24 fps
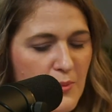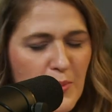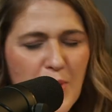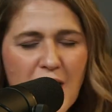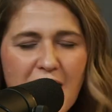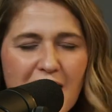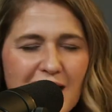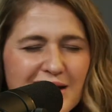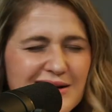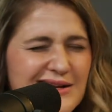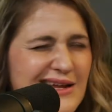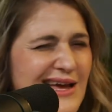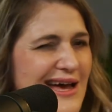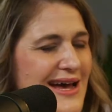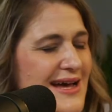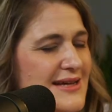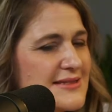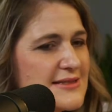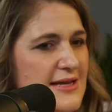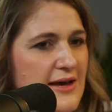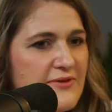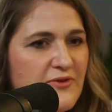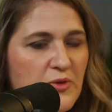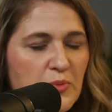
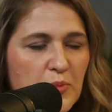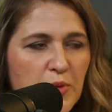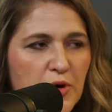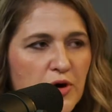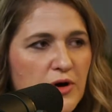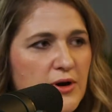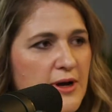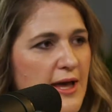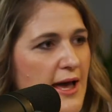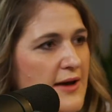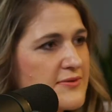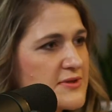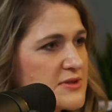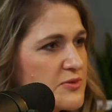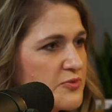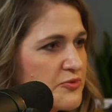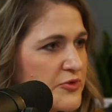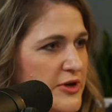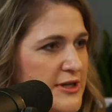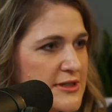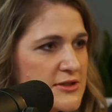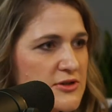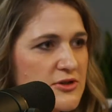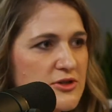podcast, have a book, have some
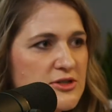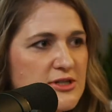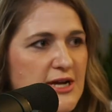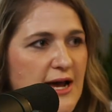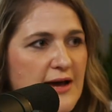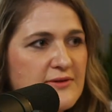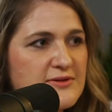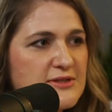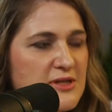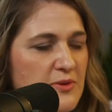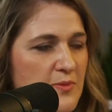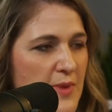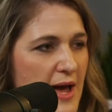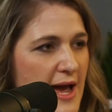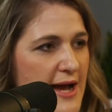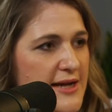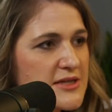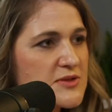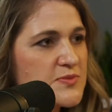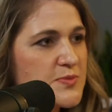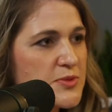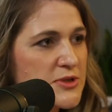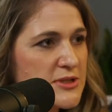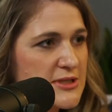research, have some
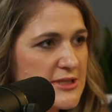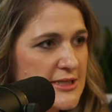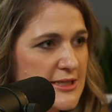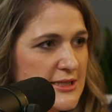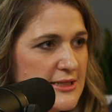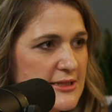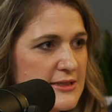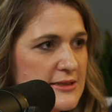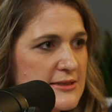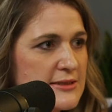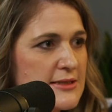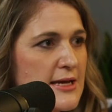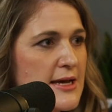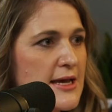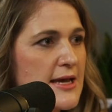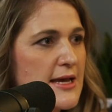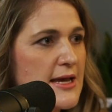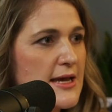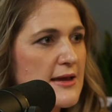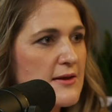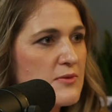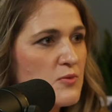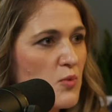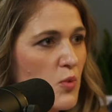expertise
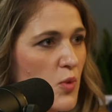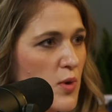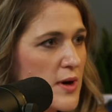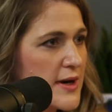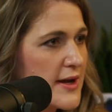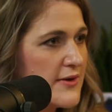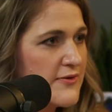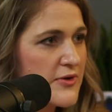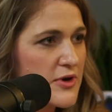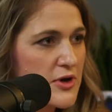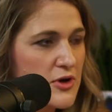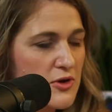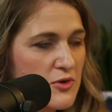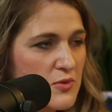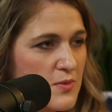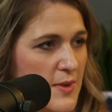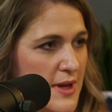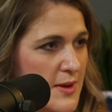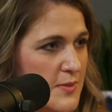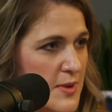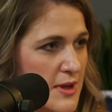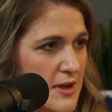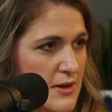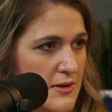in whatever you
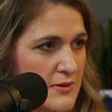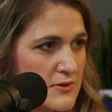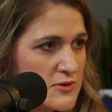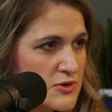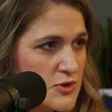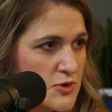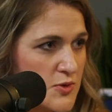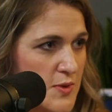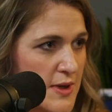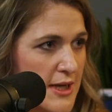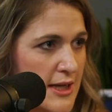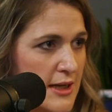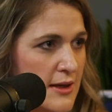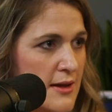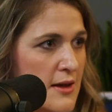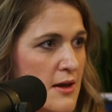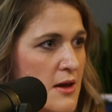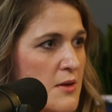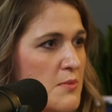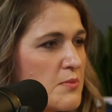may be doing,